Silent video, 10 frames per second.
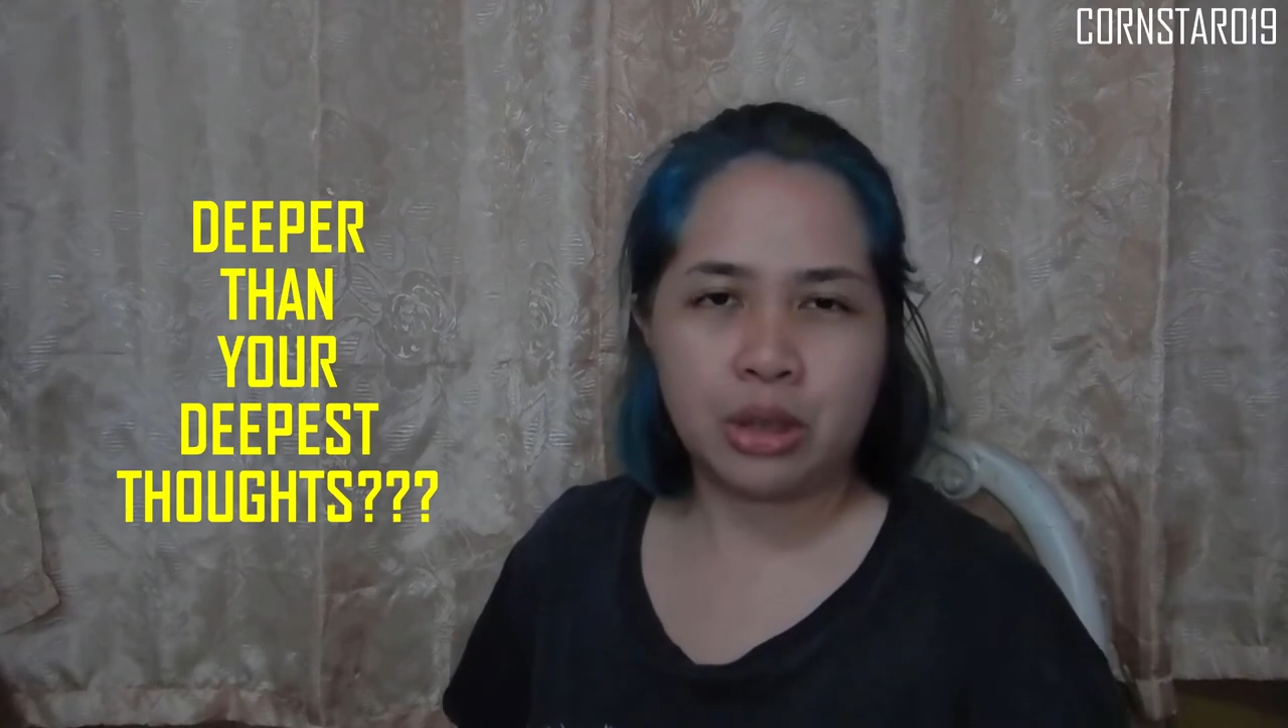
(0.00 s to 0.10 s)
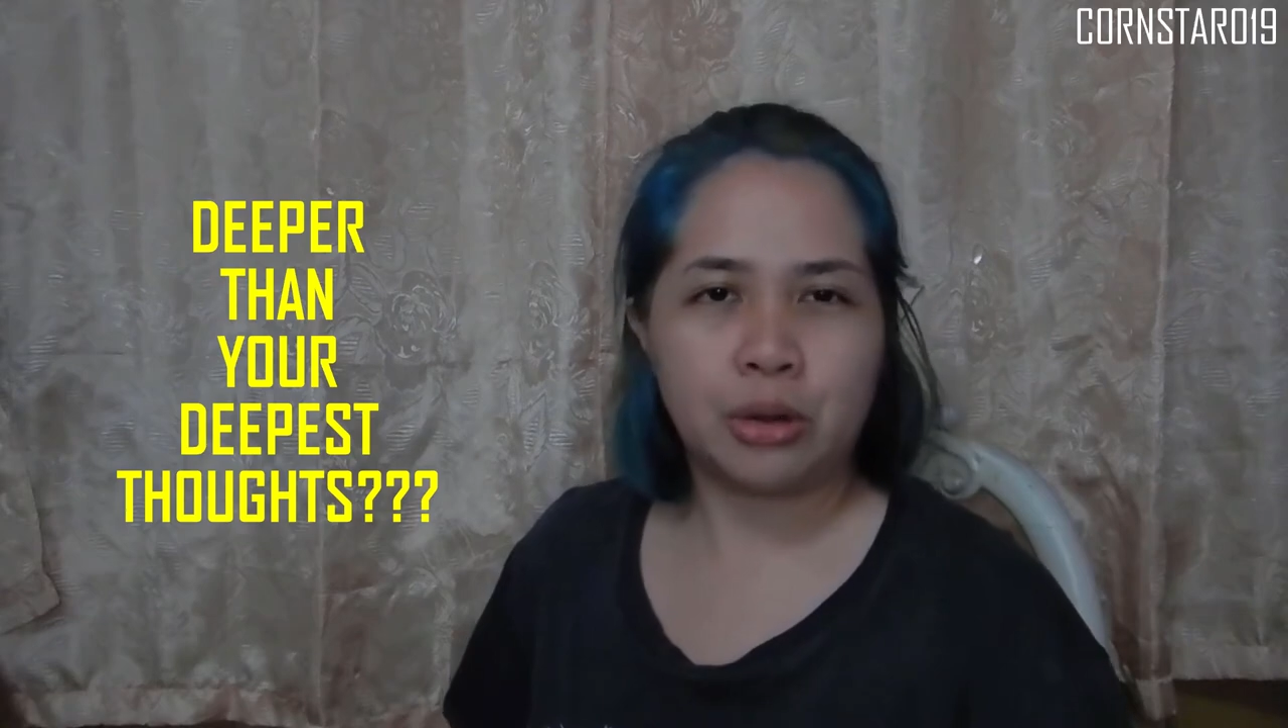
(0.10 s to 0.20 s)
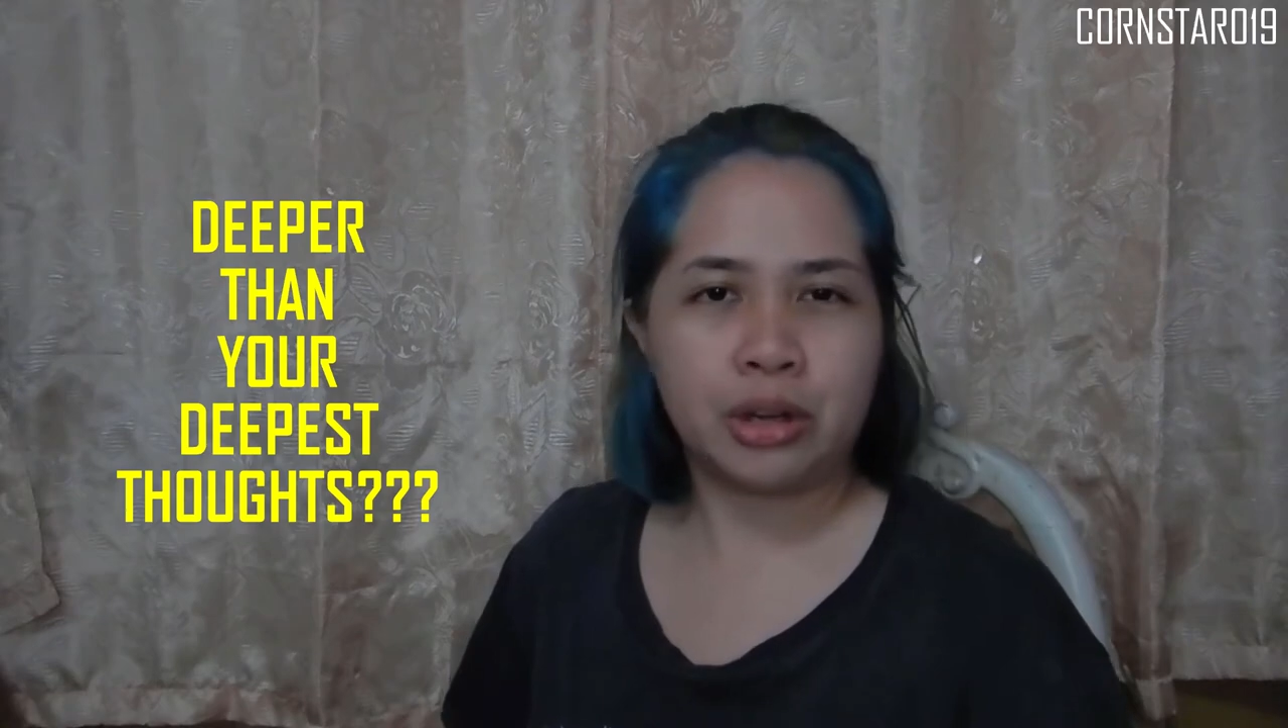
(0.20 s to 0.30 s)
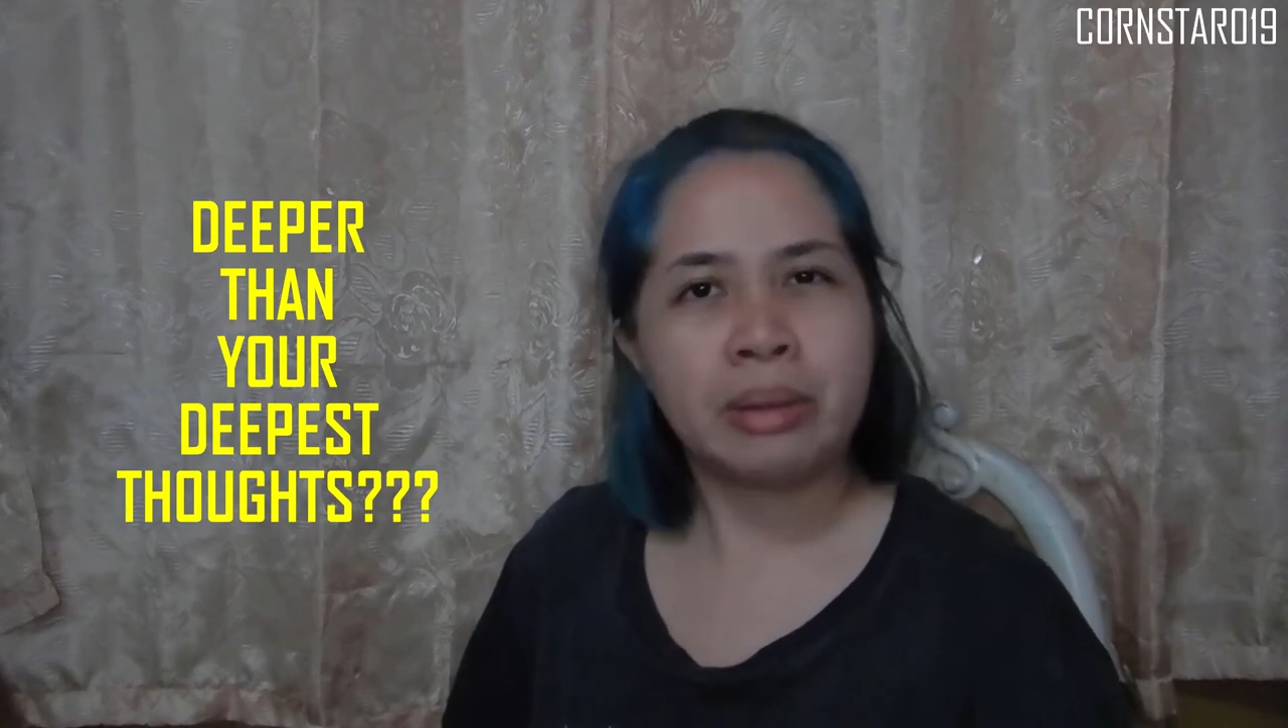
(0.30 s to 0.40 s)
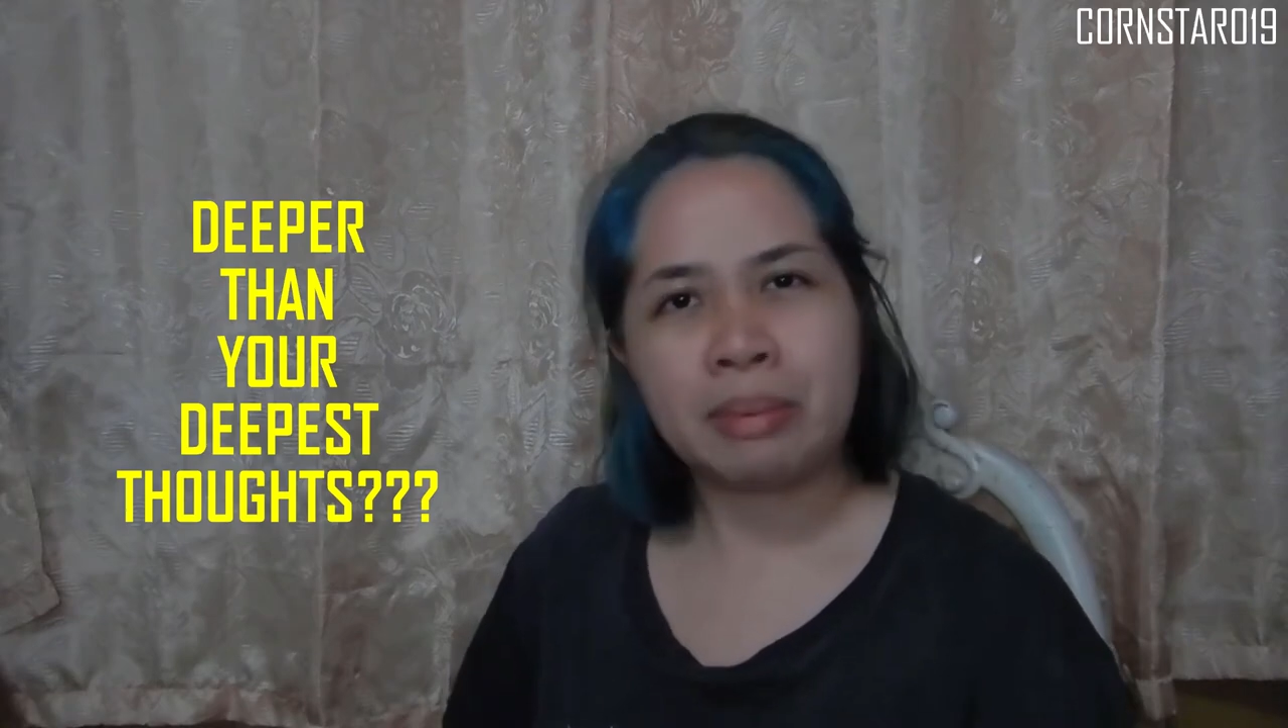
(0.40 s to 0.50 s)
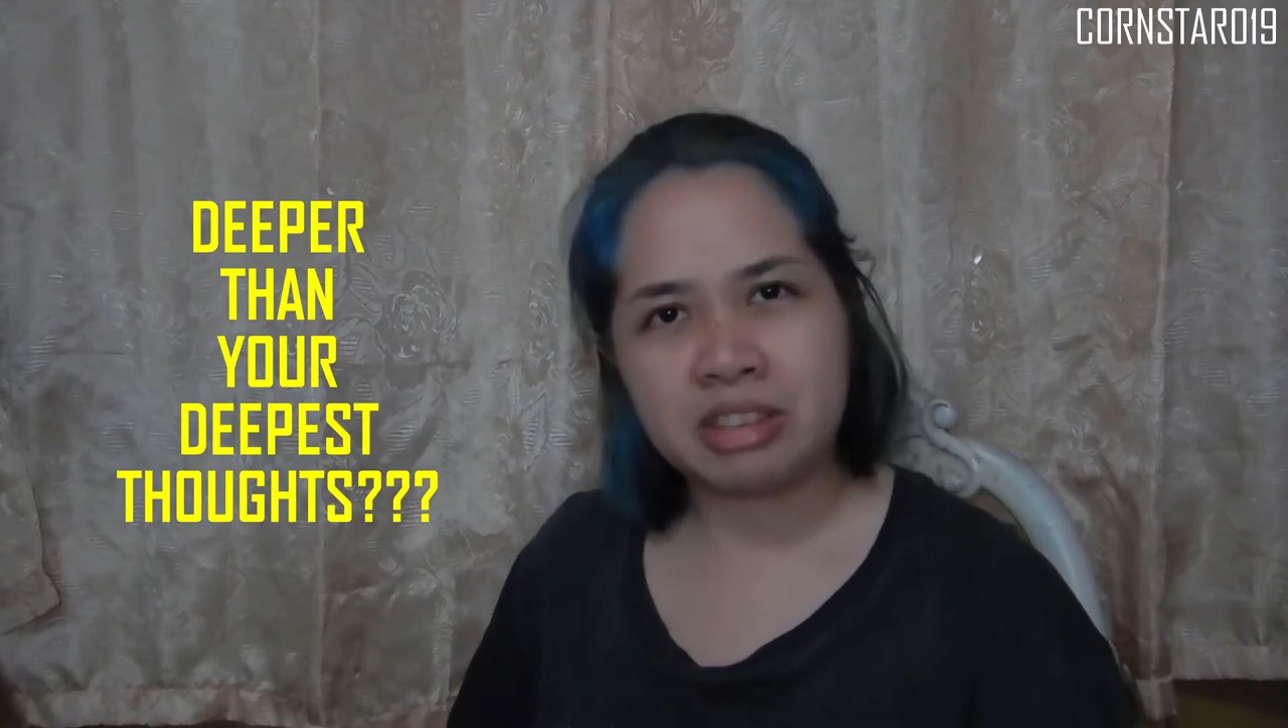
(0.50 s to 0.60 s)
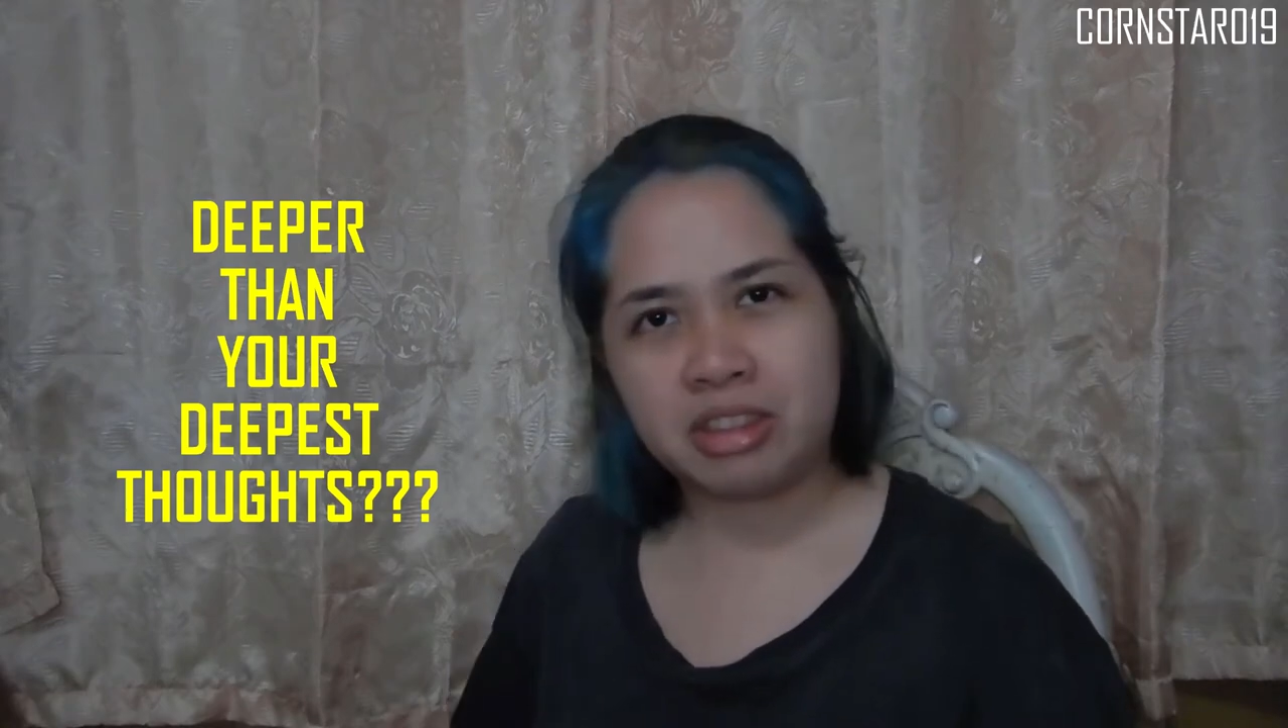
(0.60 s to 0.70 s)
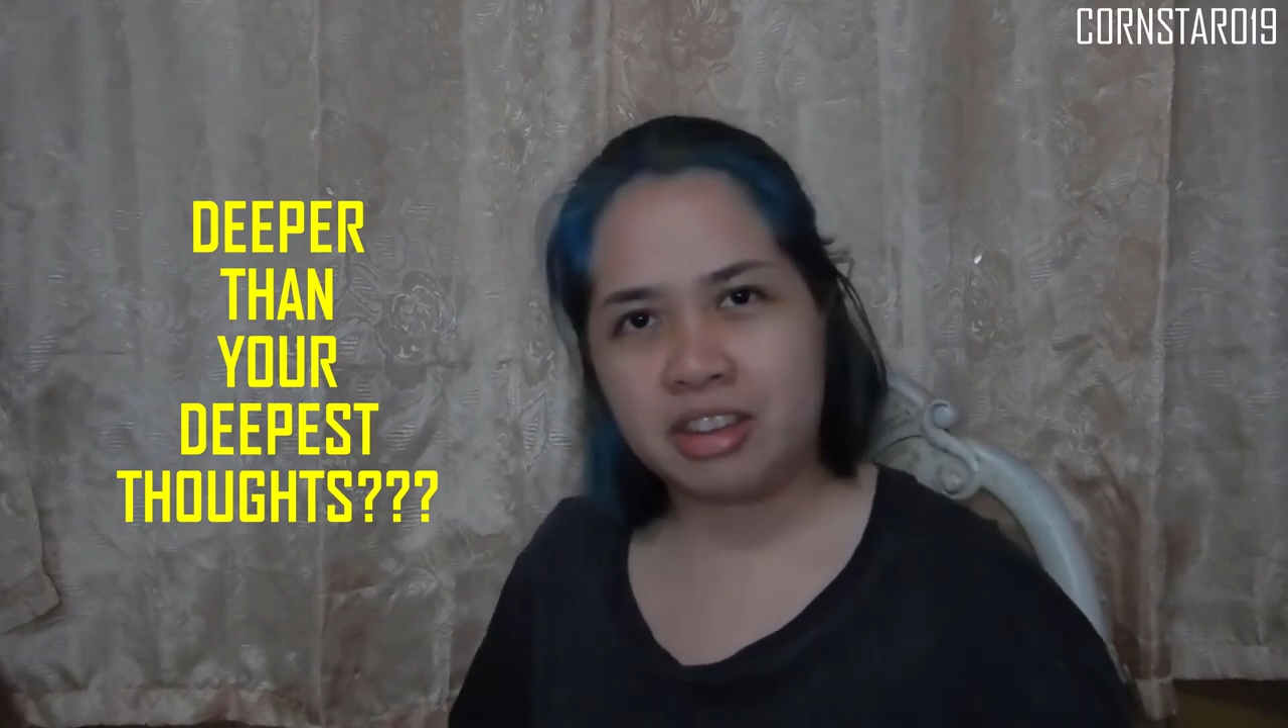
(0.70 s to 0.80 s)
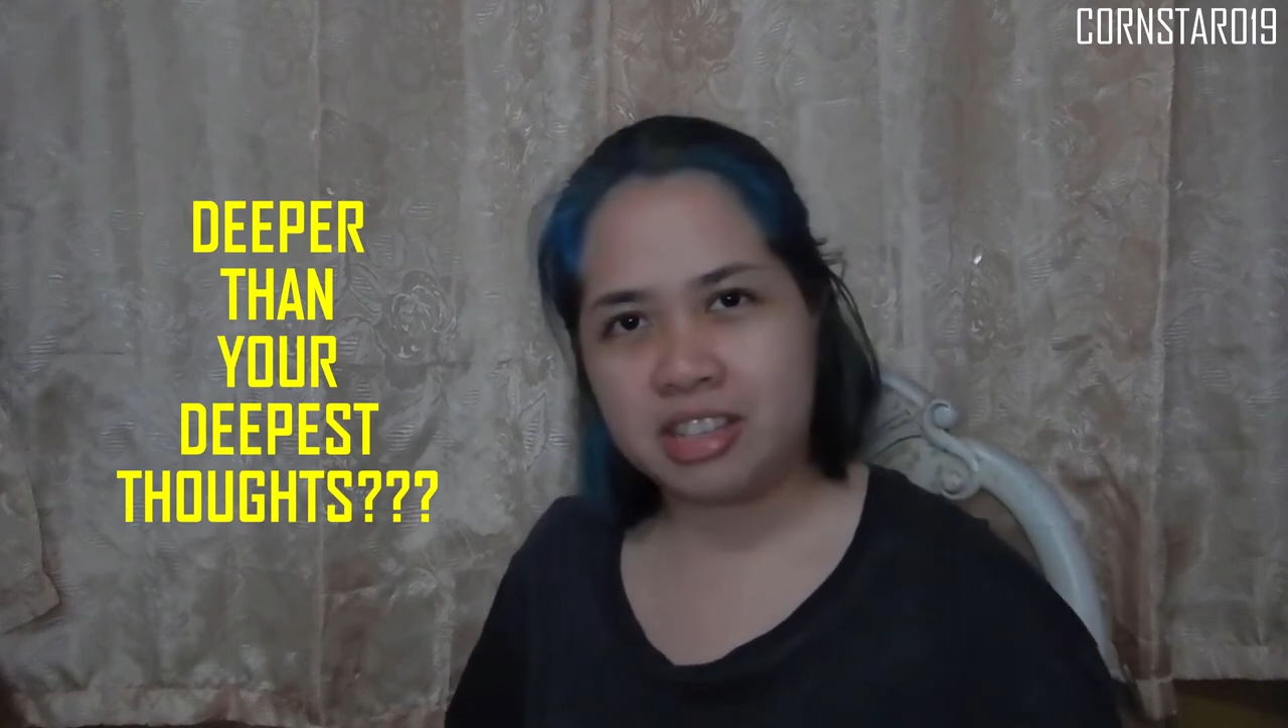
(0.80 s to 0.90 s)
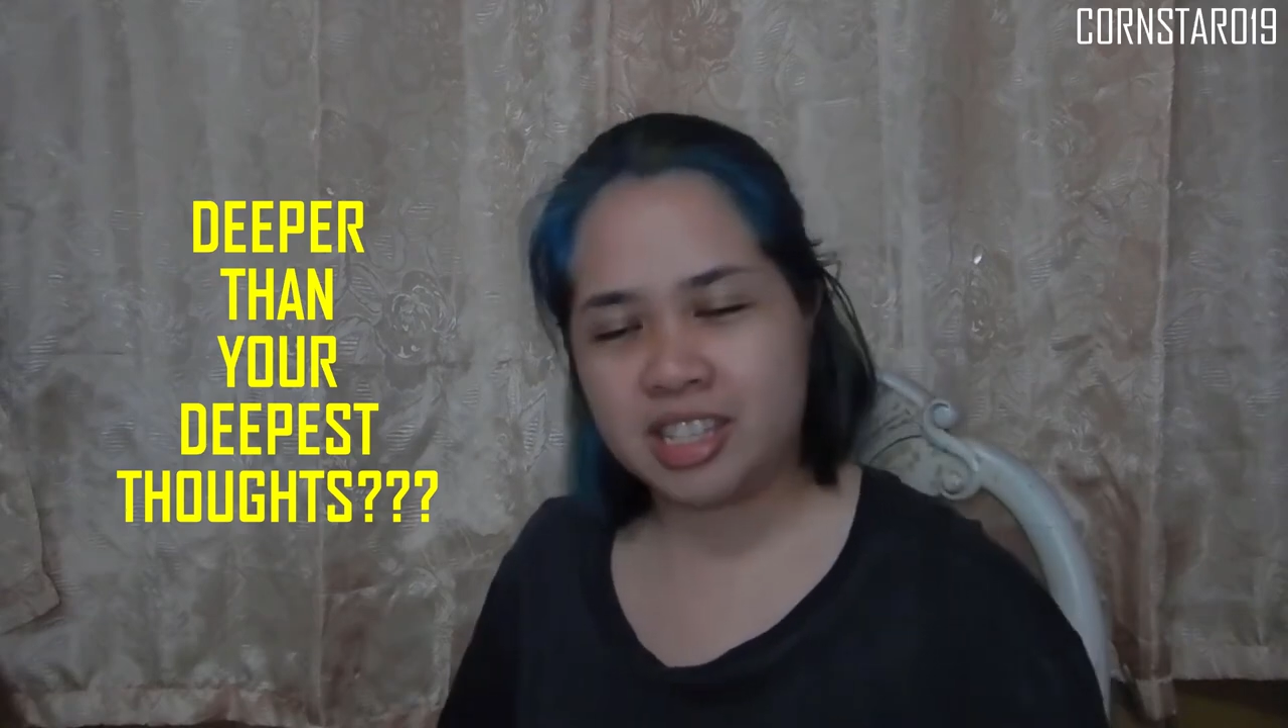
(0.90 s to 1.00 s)
your
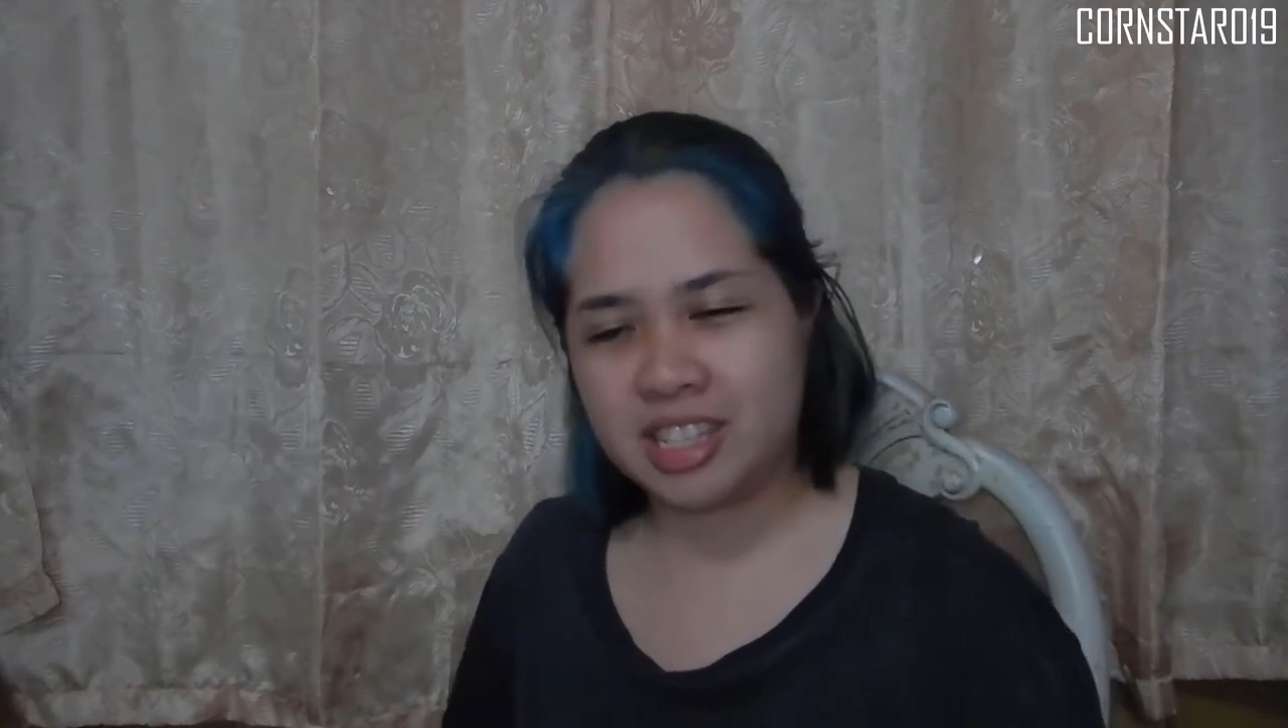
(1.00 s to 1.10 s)
deepest thoughts.